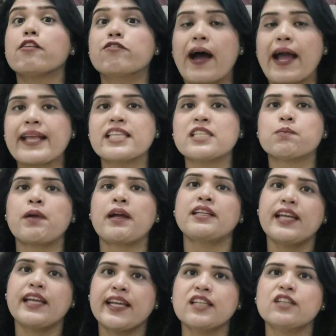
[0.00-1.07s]

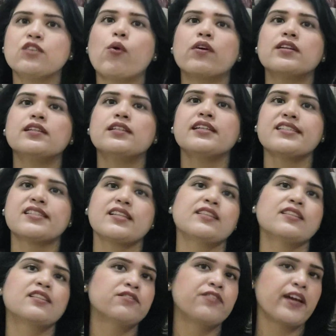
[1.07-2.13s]
widespread inequalities
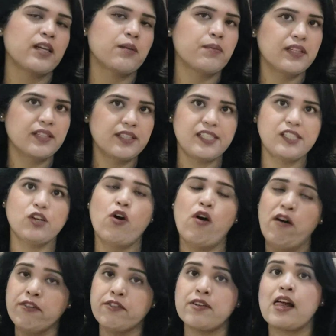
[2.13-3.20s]
in the availability
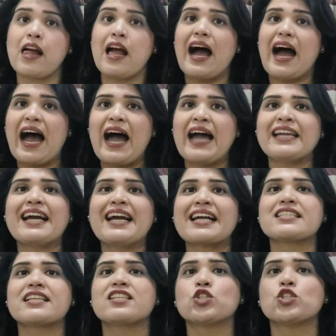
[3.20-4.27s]
of and
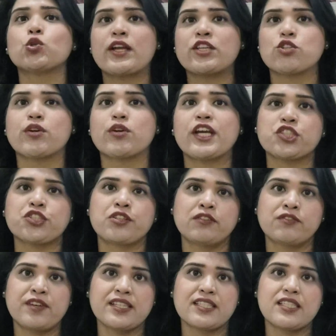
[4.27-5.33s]
access to educational
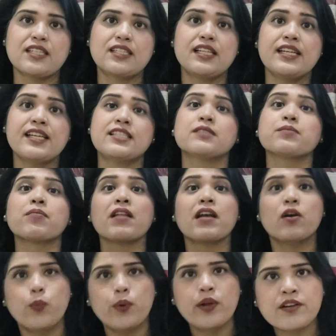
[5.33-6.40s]
facilities
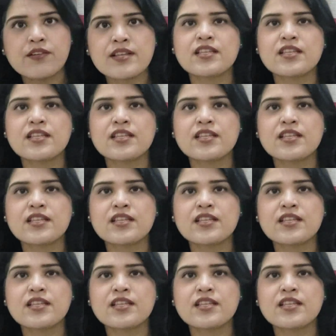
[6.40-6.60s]
will